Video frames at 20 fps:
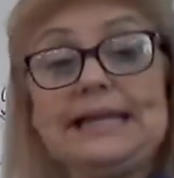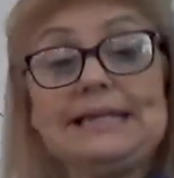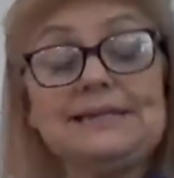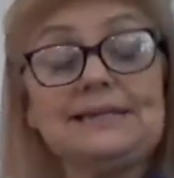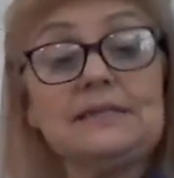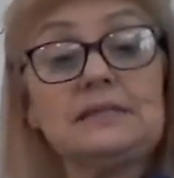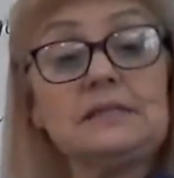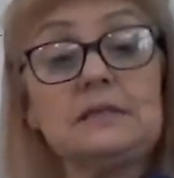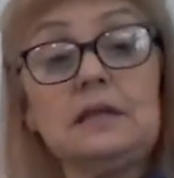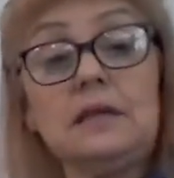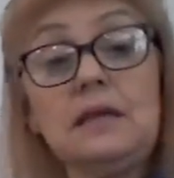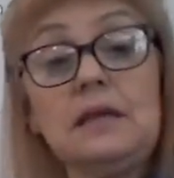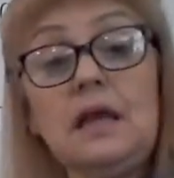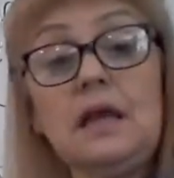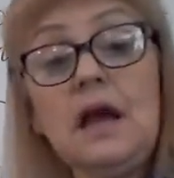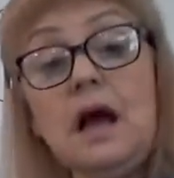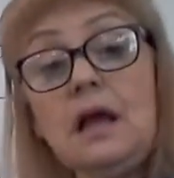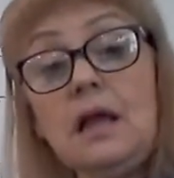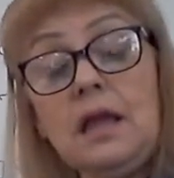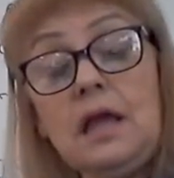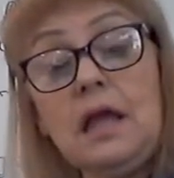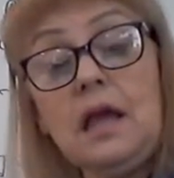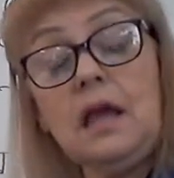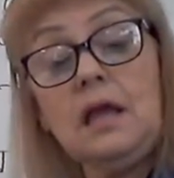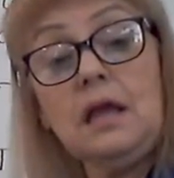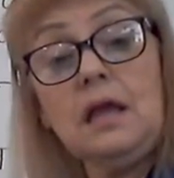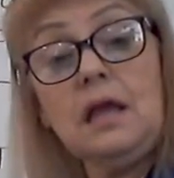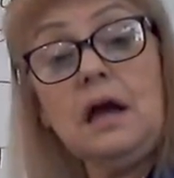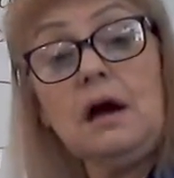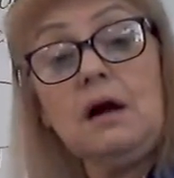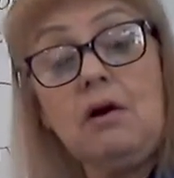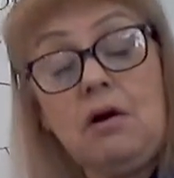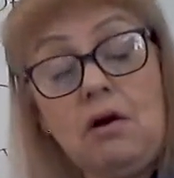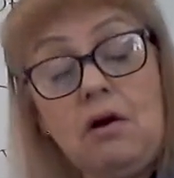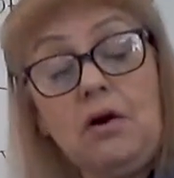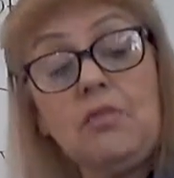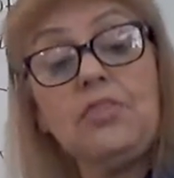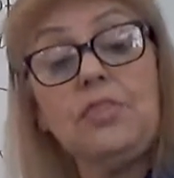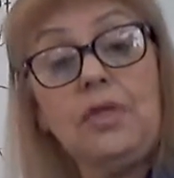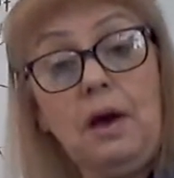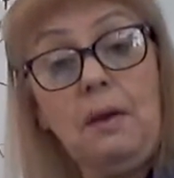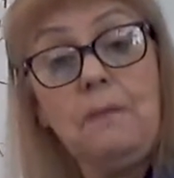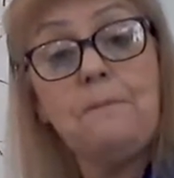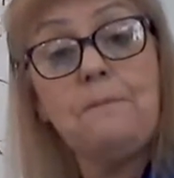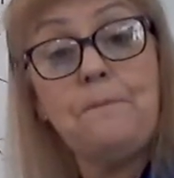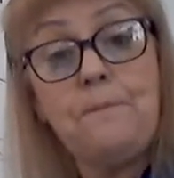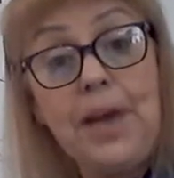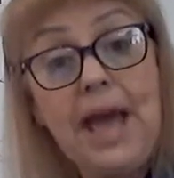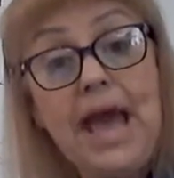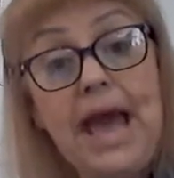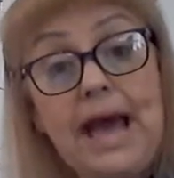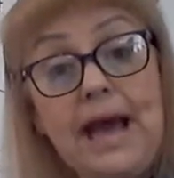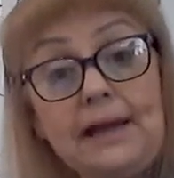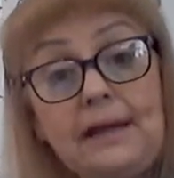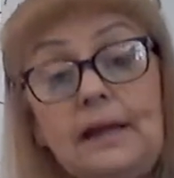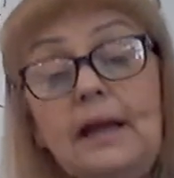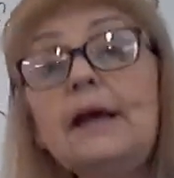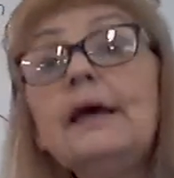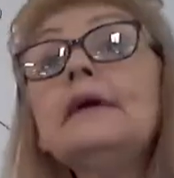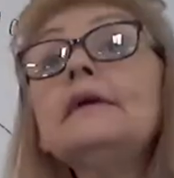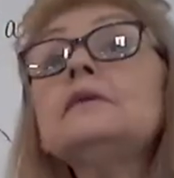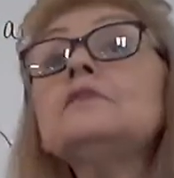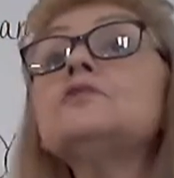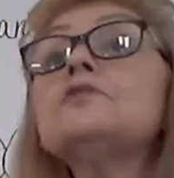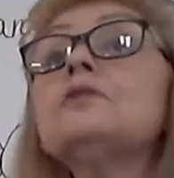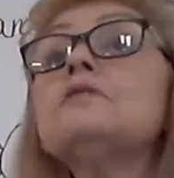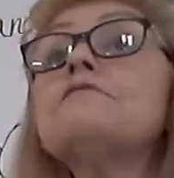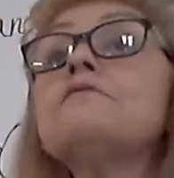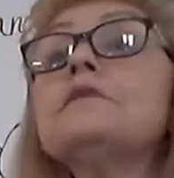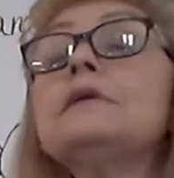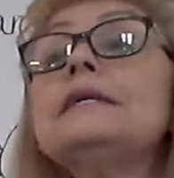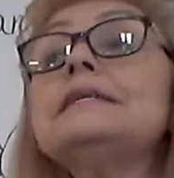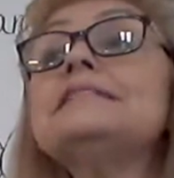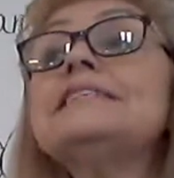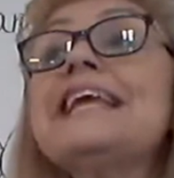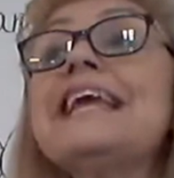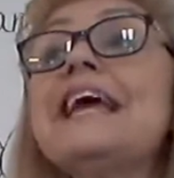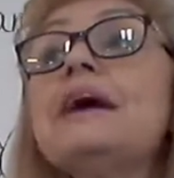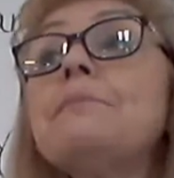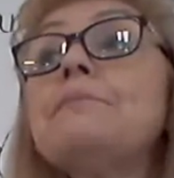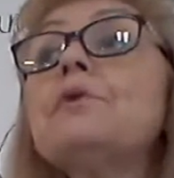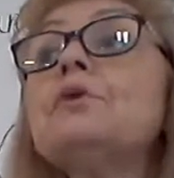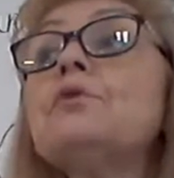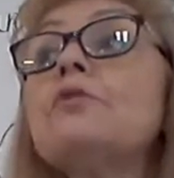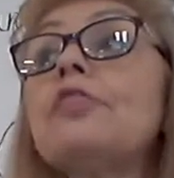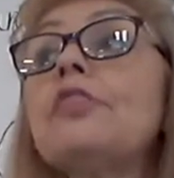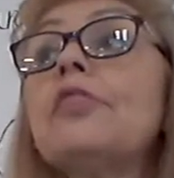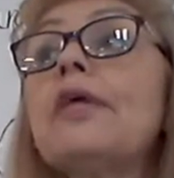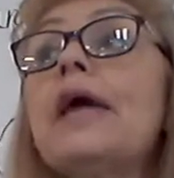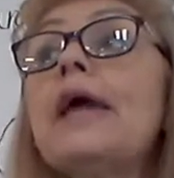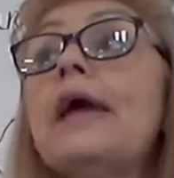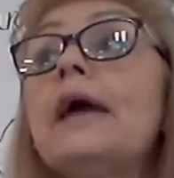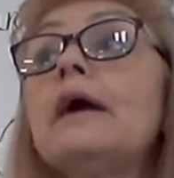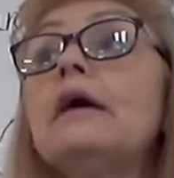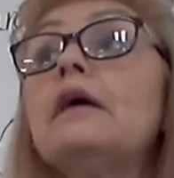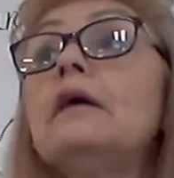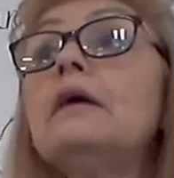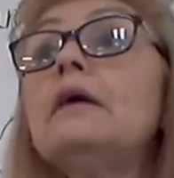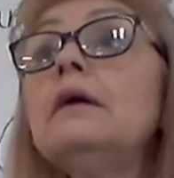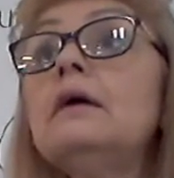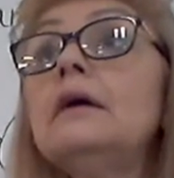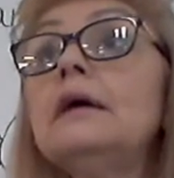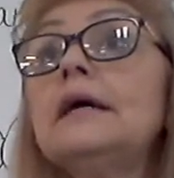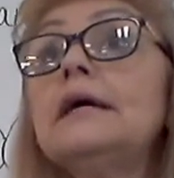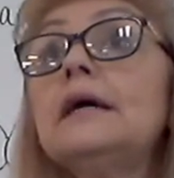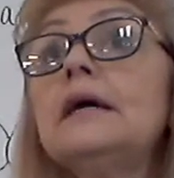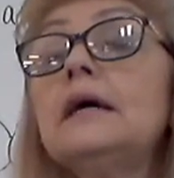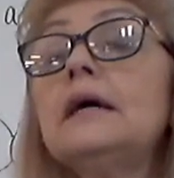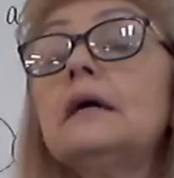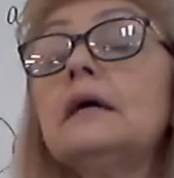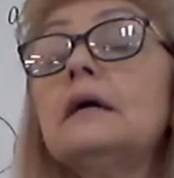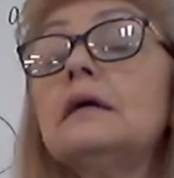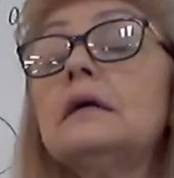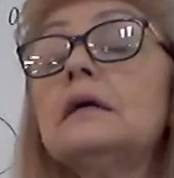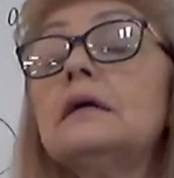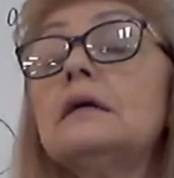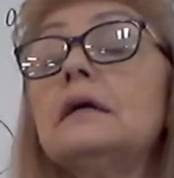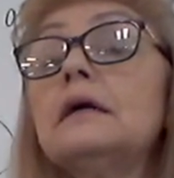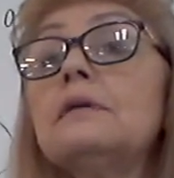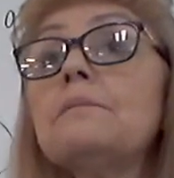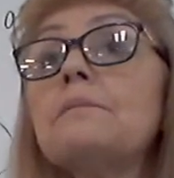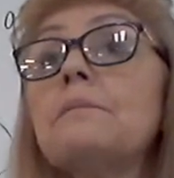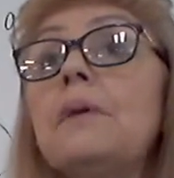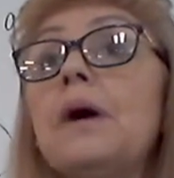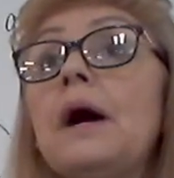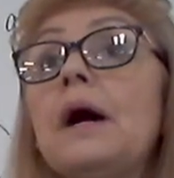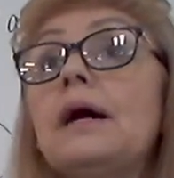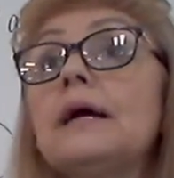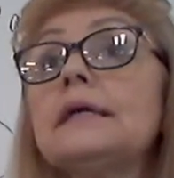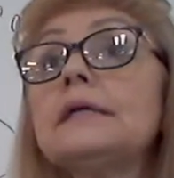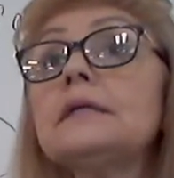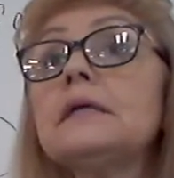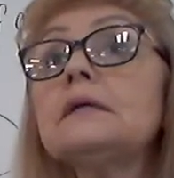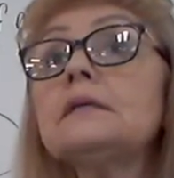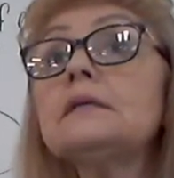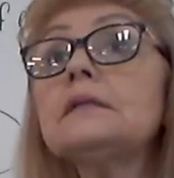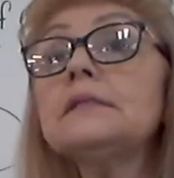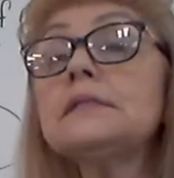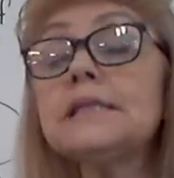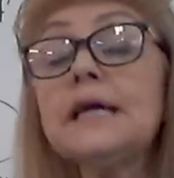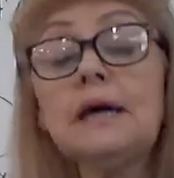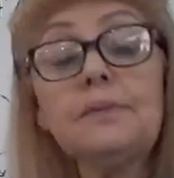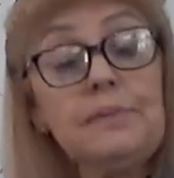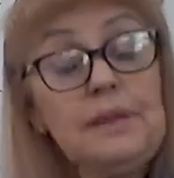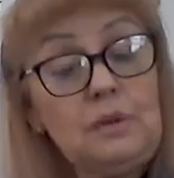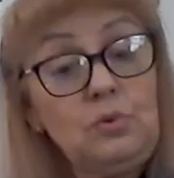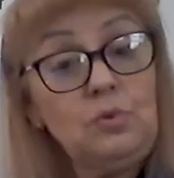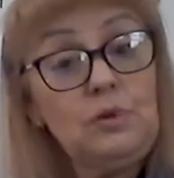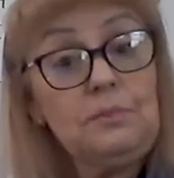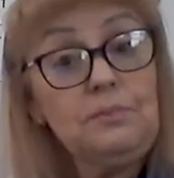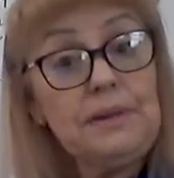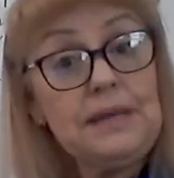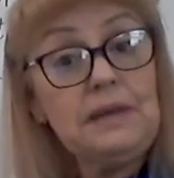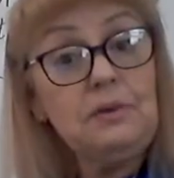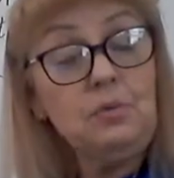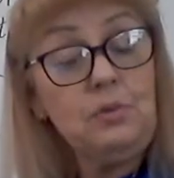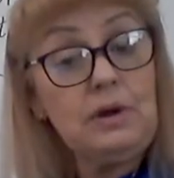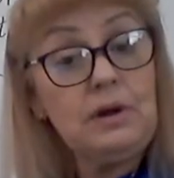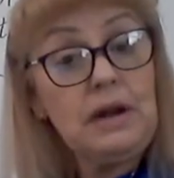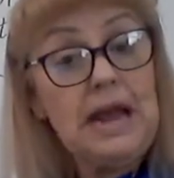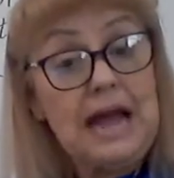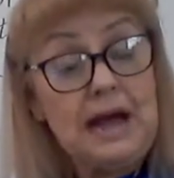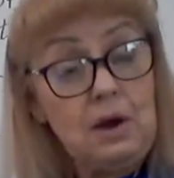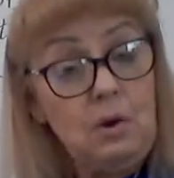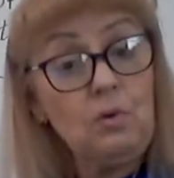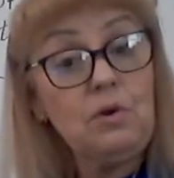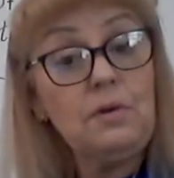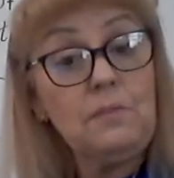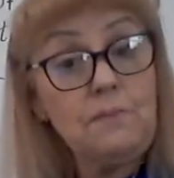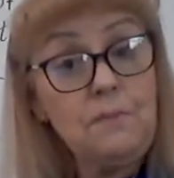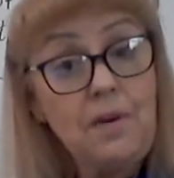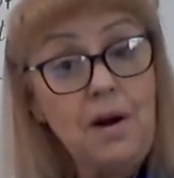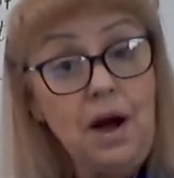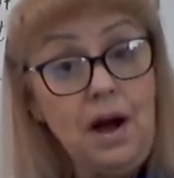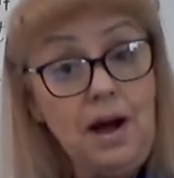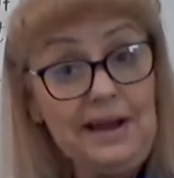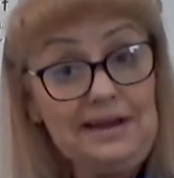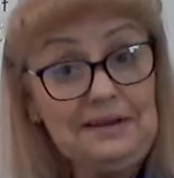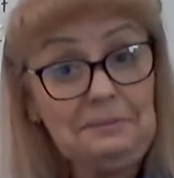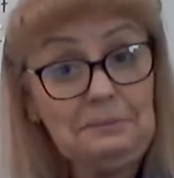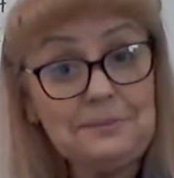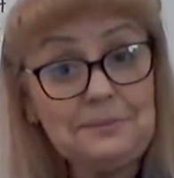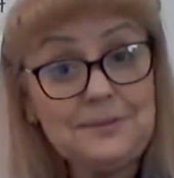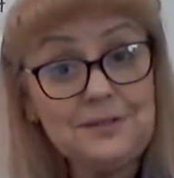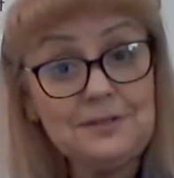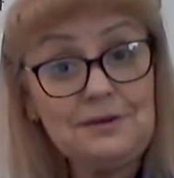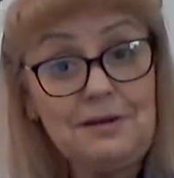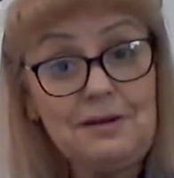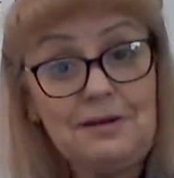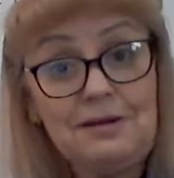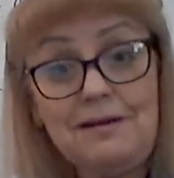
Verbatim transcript: is on the back. So, for example, their uh, tummy would be where our bottoms